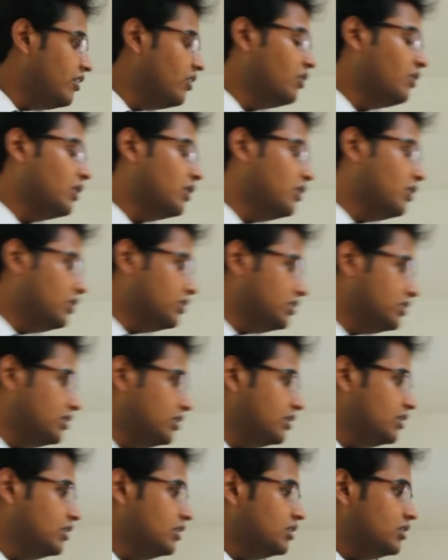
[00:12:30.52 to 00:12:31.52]
low cost.
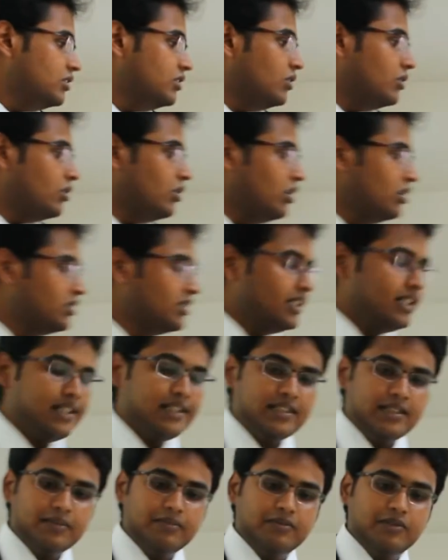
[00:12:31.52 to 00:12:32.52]
So cost
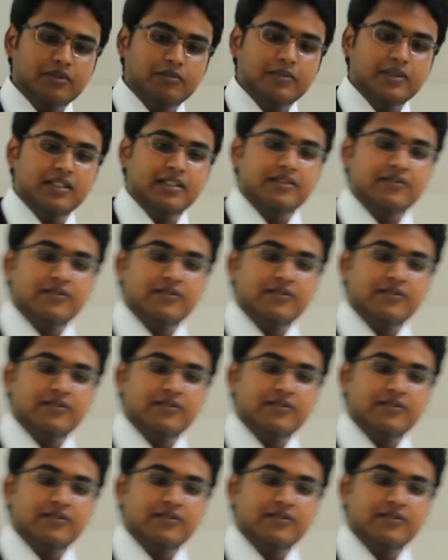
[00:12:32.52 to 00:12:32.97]
leadership would be the